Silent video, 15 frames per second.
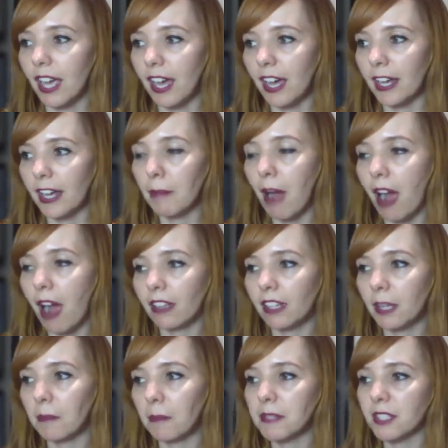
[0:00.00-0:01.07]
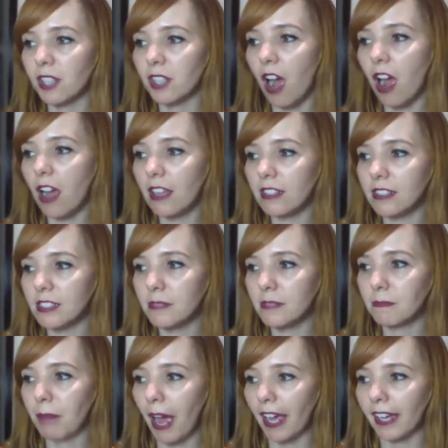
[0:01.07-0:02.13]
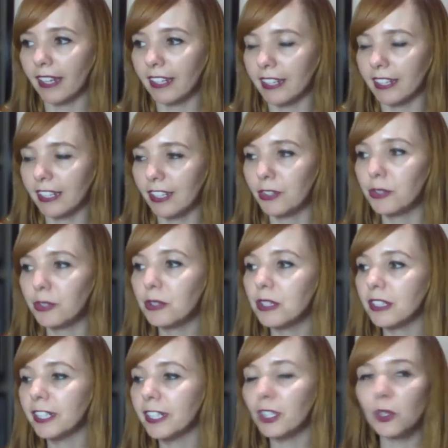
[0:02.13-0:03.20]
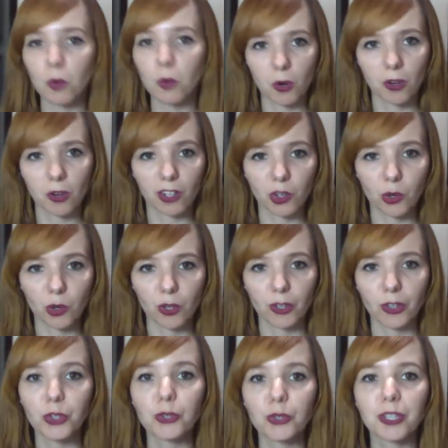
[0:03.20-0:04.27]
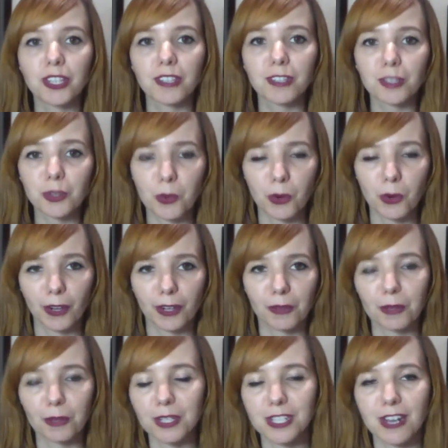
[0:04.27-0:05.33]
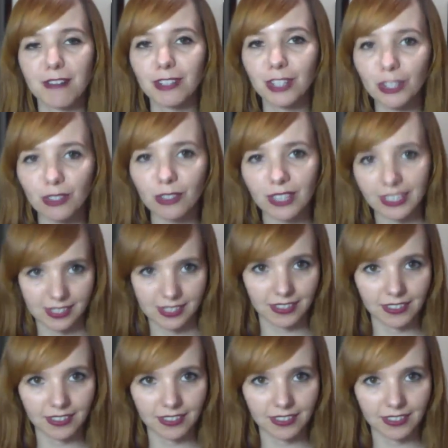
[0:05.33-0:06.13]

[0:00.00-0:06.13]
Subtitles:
apocalypse caused by nuclear war or nuclear war, whichever you're into.